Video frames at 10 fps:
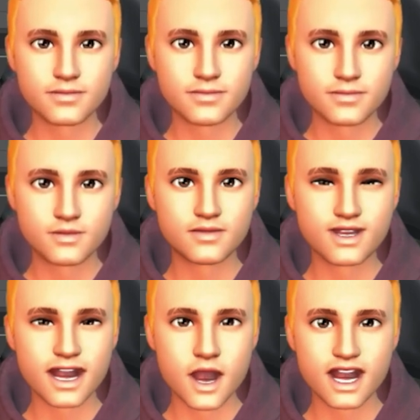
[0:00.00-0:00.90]
So we
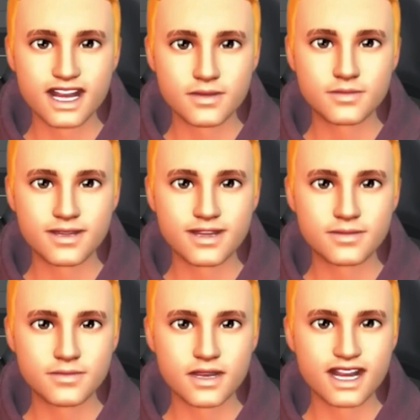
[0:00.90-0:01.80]
have something
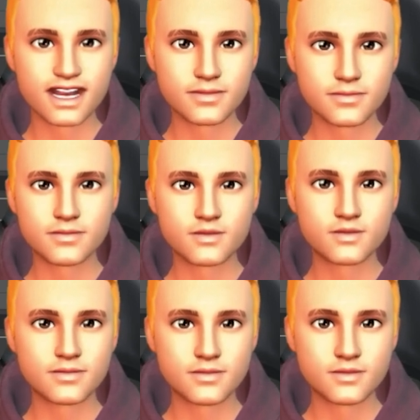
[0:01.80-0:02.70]
like this.
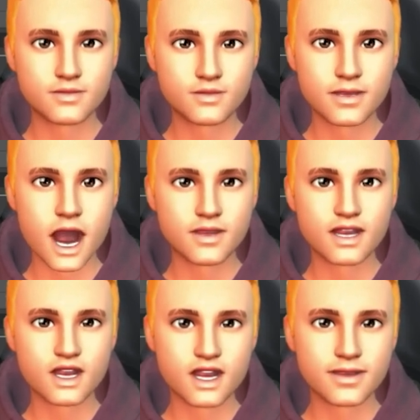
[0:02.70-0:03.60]
I'm
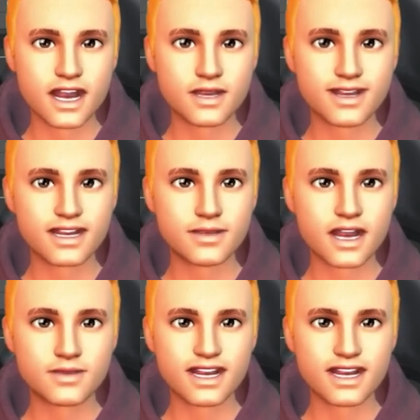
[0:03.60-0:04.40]
going to render it like this.